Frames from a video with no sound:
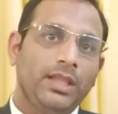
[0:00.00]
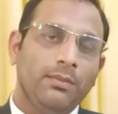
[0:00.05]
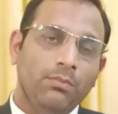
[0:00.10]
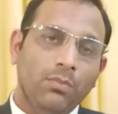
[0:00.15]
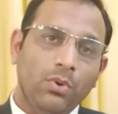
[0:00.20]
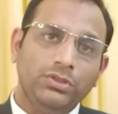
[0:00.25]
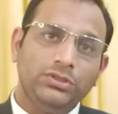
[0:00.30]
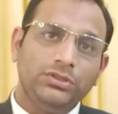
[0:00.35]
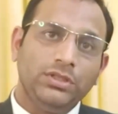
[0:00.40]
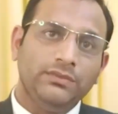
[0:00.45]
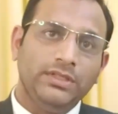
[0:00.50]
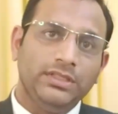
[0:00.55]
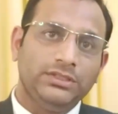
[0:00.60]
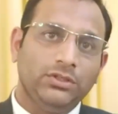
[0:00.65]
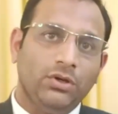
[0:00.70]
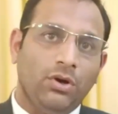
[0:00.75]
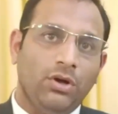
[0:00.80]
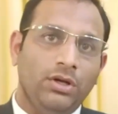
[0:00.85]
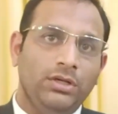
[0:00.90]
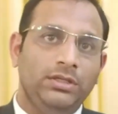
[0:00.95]
Most of the
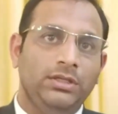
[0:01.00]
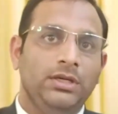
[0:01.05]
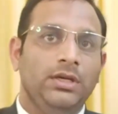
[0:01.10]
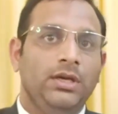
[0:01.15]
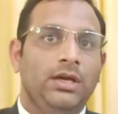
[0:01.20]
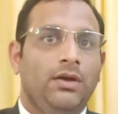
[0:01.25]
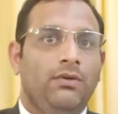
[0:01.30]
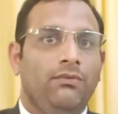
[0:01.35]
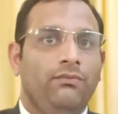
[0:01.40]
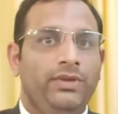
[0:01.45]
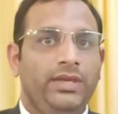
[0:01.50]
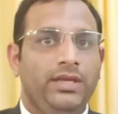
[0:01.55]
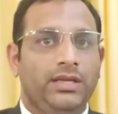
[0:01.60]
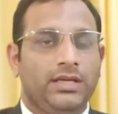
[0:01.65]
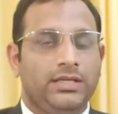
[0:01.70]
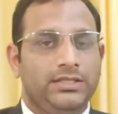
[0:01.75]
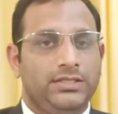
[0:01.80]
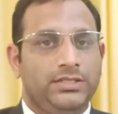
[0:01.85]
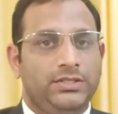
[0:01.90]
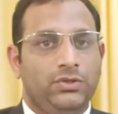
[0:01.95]
salt we
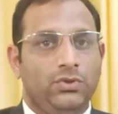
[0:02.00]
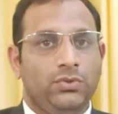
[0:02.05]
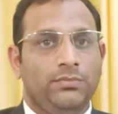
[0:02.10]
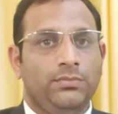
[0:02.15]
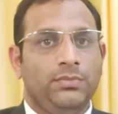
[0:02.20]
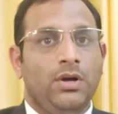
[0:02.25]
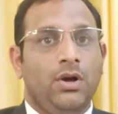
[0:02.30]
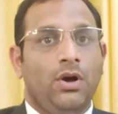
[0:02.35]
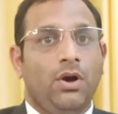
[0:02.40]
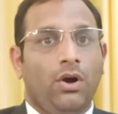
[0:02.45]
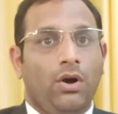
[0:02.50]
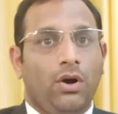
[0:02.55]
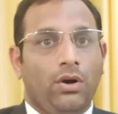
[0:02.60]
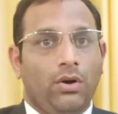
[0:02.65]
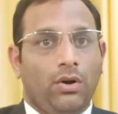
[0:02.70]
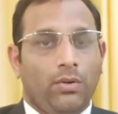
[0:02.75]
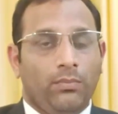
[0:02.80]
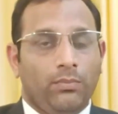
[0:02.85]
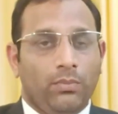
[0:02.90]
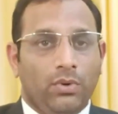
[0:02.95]
consume
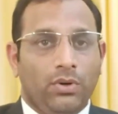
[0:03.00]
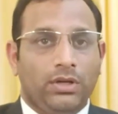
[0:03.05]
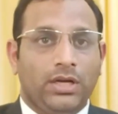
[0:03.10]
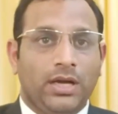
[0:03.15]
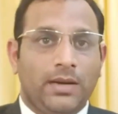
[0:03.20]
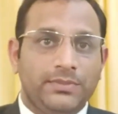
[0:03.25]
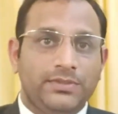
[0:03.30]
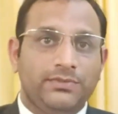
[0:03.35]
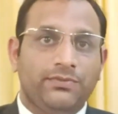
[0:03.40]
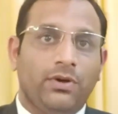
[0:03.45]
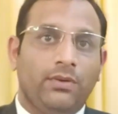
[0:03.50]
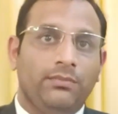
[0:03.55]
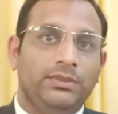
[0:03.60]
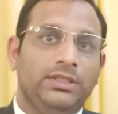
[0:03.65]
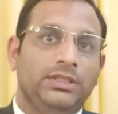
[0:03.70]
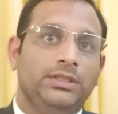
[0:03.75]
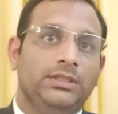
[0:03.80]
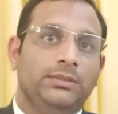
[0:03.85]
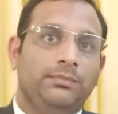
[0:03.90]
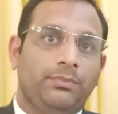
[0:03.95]
comes
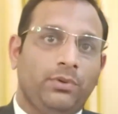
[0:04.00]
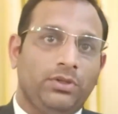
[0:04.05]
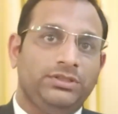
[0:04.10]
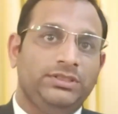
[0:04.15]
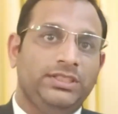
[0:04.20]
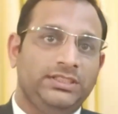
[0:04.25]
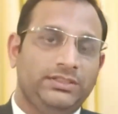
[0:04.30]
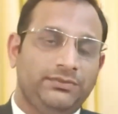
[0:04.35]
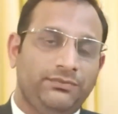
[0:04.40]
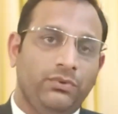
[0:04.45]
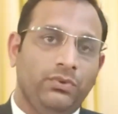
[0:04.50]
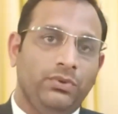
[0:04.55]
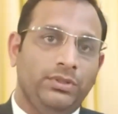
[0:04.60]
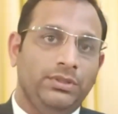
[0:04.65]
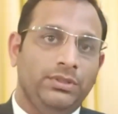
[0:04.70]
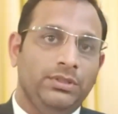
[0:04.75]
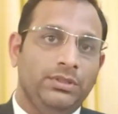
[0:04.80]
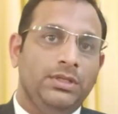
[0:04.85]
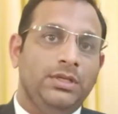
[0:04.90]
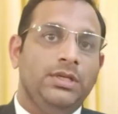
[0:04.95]
from the processed
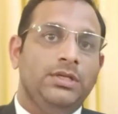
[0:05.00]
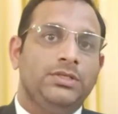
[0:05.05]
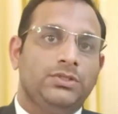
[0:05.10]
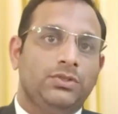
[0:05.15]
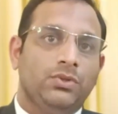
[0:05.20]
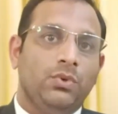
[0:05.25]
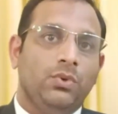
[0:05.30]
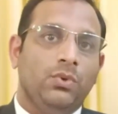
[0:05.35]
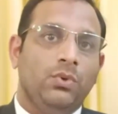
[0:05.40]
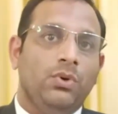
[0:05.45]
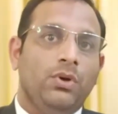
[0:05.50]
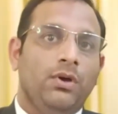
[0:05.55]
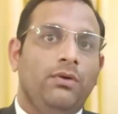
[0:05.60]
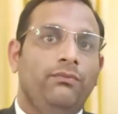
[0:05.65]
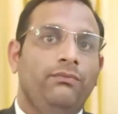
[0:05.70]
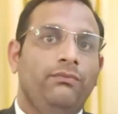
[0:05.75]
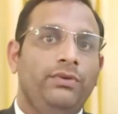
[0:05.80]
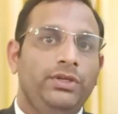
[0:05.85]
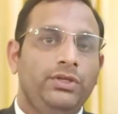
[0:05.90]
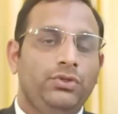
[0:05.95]
food. So
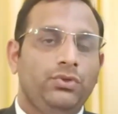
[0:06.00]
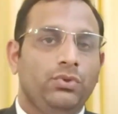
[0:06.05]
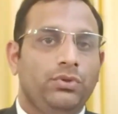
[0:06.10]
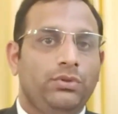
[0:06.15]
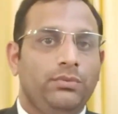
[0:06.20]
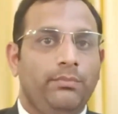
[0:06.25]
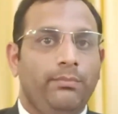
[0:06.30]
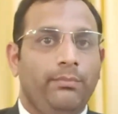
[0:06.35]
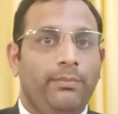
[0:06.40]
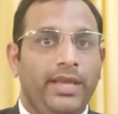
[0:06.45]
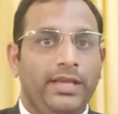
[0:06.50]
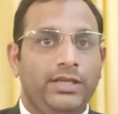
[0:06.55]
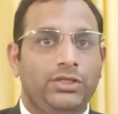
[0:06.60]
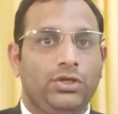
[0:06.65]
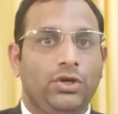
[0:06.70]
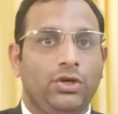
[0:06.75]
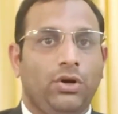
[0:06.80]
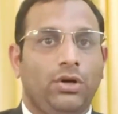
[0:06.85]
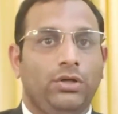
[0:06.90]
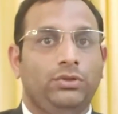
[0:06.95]
we should make
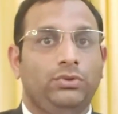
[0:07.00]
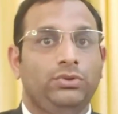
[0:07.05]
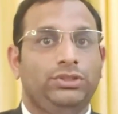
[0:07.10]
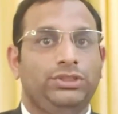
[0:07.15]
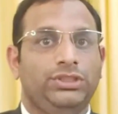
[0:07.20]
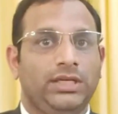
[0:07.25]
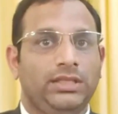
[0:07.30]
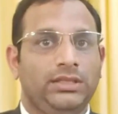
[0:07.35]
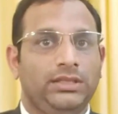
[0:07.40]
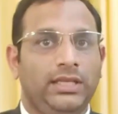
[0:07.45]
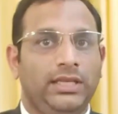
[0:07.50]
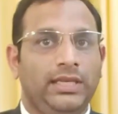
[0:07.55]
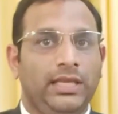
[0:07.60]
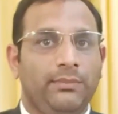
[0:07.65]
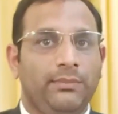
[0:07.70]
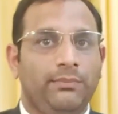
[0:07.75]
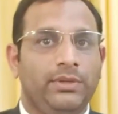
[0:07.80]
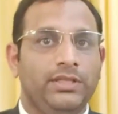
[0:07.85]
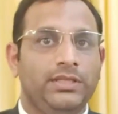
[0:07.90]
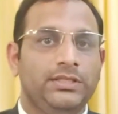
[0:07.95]
sure to check the
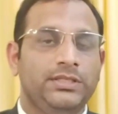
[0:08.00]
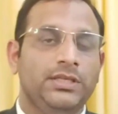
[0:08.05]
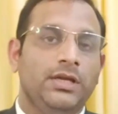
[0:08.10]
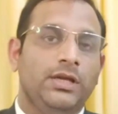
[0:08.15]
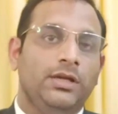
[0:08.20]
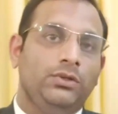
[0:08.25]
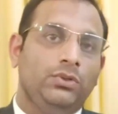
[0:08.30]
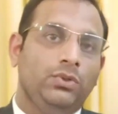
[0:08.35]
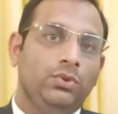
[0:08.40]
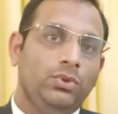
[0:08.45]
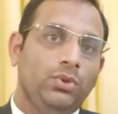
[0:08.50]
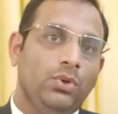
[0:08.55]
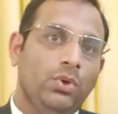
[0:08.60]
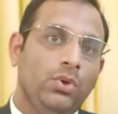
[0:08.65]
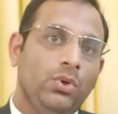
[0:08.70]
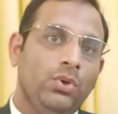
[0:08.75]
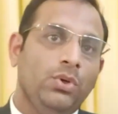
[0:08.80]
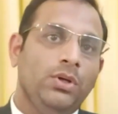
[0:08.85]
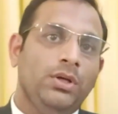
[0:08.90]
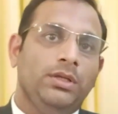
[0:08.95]
label to
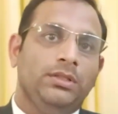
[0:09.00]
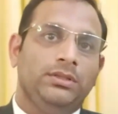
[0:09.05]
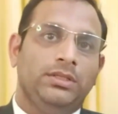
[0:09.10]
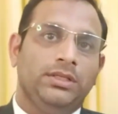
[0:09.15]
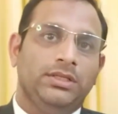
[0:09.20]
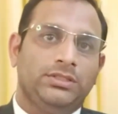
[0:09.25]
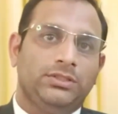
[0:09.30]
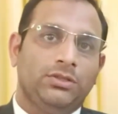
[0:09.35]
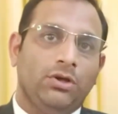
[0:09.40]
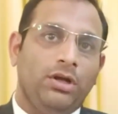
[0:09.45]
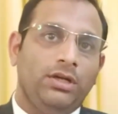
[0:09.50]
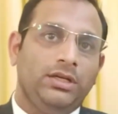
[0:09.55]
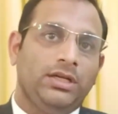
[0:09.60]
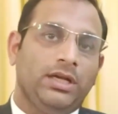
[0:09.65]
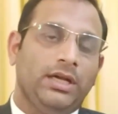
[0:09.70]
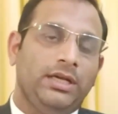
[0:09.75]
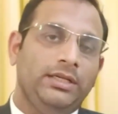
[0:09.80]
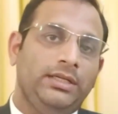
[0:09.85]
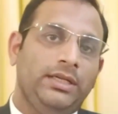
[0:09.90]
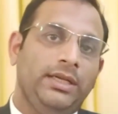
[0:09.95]
know the salt
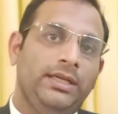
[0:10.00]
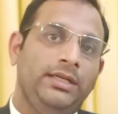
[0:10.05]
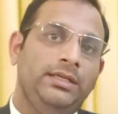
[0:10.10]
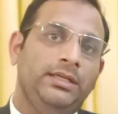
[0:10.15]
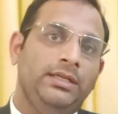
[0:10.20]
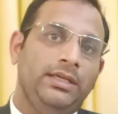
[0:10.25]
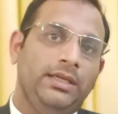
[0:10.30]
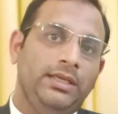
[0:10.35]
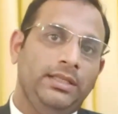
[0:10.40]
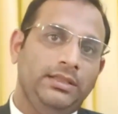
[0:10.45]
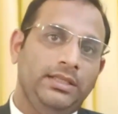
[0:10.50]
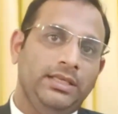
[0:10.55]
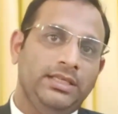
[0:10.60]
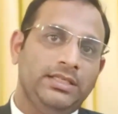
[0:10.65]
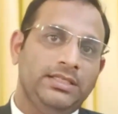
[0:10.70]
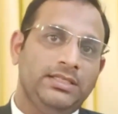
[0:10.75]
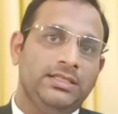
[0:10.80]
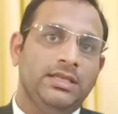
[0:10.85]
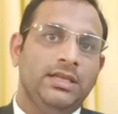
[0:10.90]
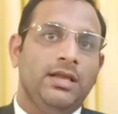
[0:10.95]
content in
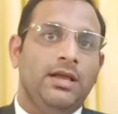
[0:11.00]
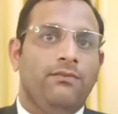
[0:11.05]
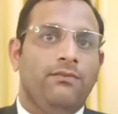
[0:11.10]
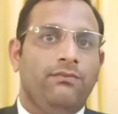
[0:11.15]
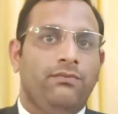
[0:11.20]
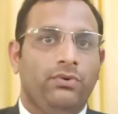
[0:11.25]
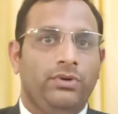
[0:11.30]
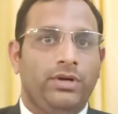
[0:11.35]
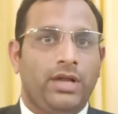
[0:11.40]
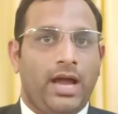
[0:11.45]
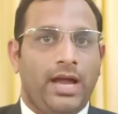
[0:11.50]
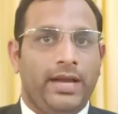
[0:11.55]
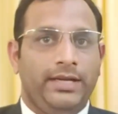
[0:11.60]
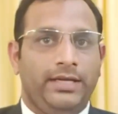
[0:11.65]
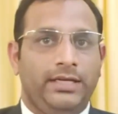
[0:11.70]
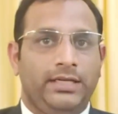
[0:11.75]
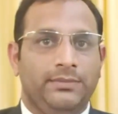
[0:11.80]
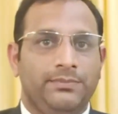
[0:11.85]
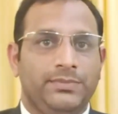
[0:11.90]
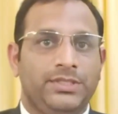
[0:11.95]
these food
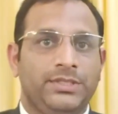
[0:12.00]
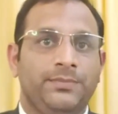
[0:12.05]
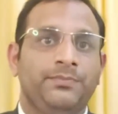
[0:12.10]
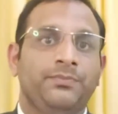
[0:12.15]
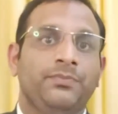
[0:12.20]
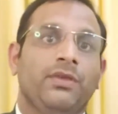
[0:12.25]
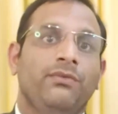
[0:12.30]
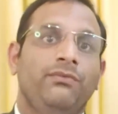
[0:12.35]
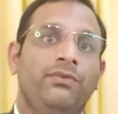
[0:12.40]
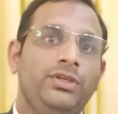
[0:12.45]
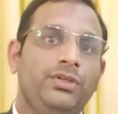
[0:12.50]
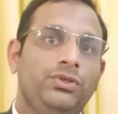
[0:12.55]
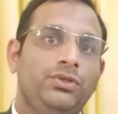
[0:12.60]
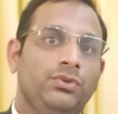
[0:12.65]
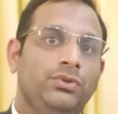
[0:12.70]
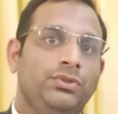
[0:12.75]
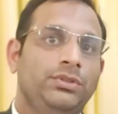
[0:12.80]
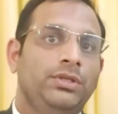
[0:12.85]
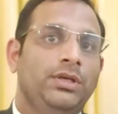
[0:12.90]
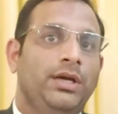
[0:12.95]
items. We
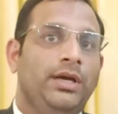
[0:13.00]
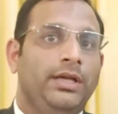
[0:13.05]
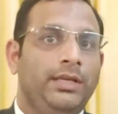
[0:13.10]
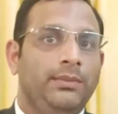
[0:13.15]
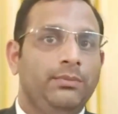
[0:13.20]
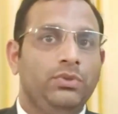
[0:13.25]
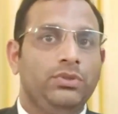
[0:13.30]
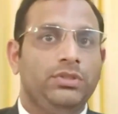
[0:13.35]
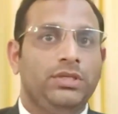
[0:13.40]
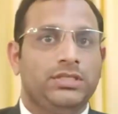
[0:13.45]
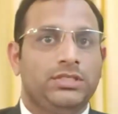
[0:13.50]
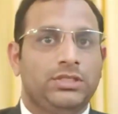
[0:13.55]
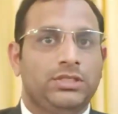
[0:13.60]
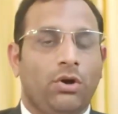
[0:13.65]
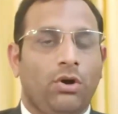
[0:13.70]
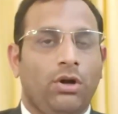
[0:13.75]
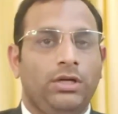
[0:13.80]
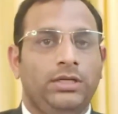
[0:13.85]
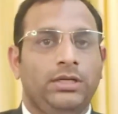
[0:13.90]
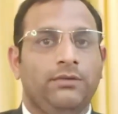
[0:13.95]
should remove the
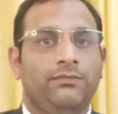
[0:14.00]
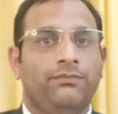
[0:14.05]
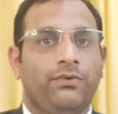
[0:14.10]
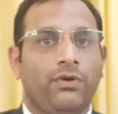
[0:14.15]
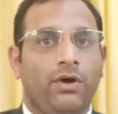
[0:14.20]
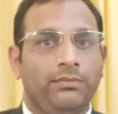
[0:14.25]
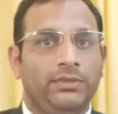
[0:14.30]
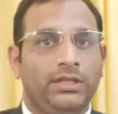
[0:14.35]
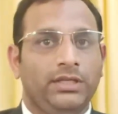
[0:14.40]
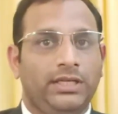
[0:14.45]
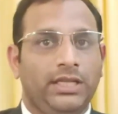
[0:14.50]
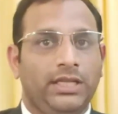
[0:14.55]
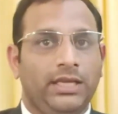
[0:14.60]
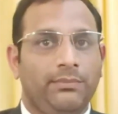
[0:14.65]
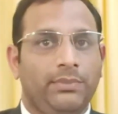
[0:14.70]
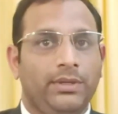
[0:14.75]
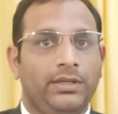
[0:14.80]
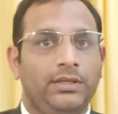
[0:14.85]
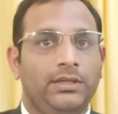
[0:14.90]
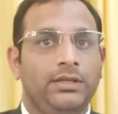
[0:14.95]
salt from the
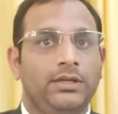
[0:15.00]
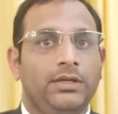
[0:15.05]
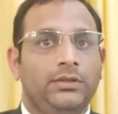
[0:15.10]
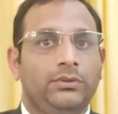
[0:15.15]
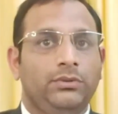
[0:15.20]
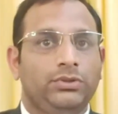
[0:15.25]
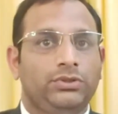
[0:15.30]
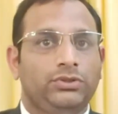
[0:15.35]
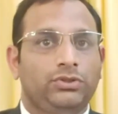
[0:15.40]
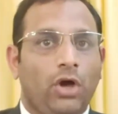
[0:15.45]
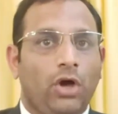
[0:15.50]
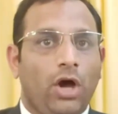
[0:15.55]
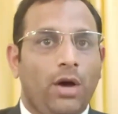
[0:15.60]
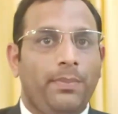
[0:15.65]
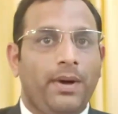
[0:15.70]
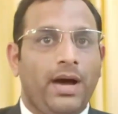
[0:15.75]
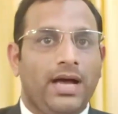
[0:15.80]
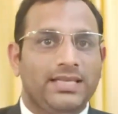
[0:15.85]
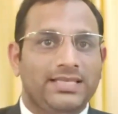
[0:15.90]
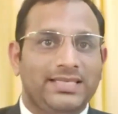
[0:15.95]
table to
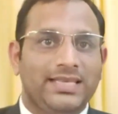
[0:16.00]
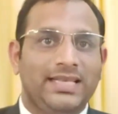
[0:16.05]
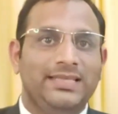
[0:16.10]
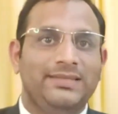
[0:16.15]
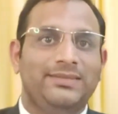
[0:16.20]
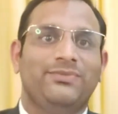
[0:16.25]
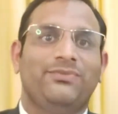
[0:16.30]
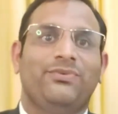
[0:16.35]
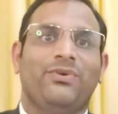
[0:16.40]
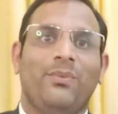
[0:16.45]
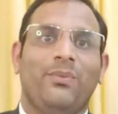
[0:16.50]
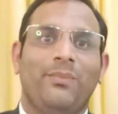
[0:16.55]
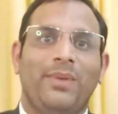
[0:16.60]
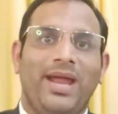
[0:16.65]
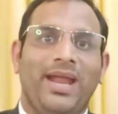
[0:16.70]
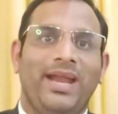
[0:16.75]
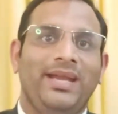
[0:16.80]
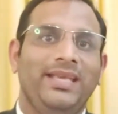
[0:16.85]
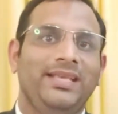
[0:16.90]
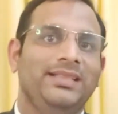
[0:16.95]
stop ourselves from
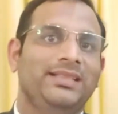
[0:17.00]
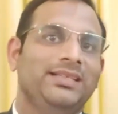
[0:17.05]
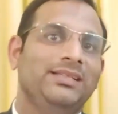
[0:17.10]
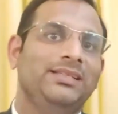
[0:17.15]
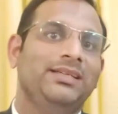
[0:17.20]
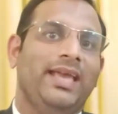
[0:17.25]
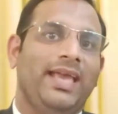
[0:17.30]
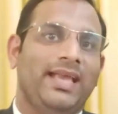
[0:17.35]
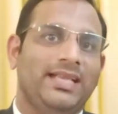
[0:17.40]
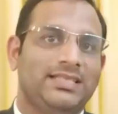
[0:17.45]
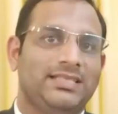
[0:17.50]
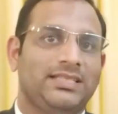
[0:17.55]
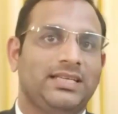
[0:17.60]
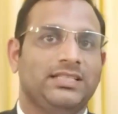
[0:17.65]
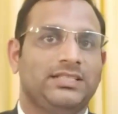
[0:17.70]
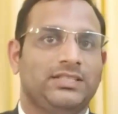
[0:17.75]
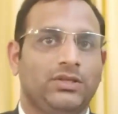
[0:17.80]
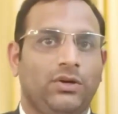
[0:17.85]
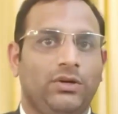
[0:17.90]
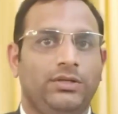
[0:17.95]
adding the
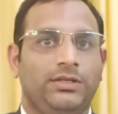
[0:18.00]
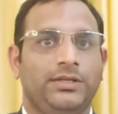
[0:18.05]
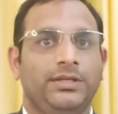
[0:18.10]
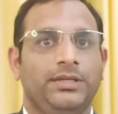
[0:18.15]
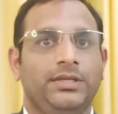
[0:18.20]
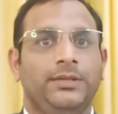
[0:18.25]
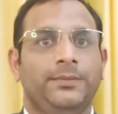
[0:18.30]
extra salt.